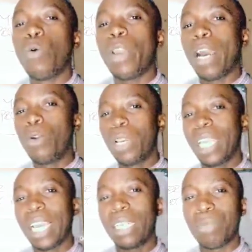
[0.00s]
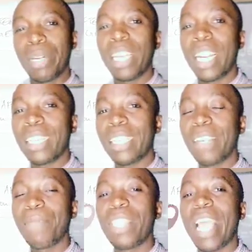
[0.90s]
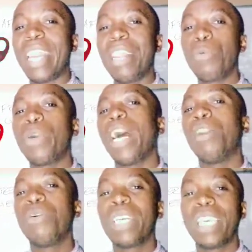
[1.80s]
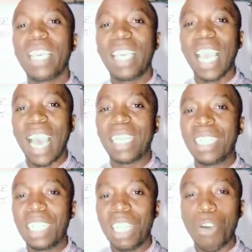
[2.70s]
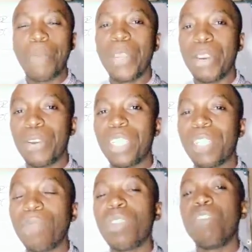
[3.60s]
we are looking at pregnancy and then we are looking at your periods.